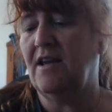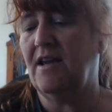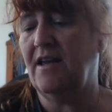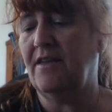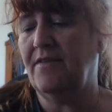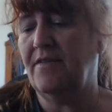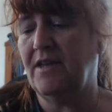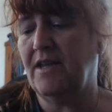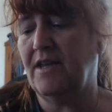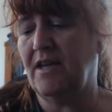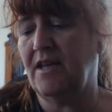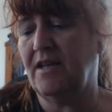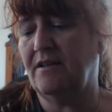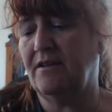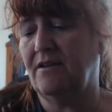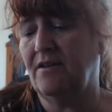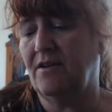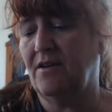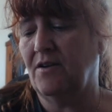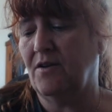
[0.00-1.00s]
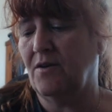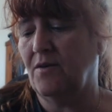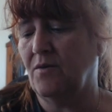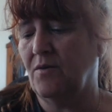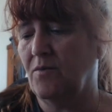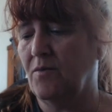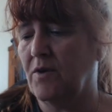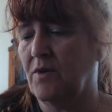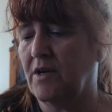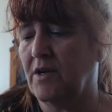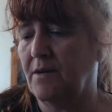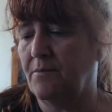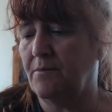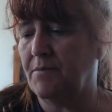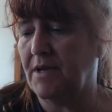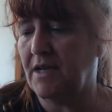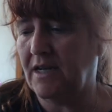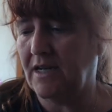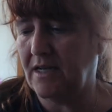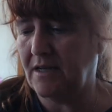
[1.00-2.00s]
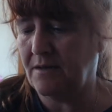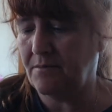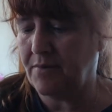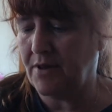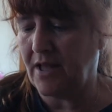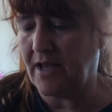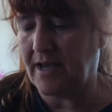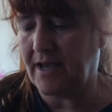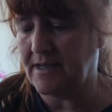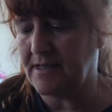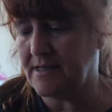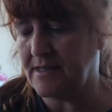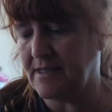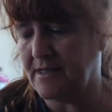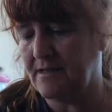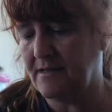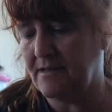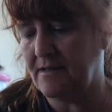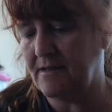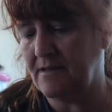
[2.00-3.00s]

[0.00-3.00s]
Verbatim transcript: And then we're going to pin it in place.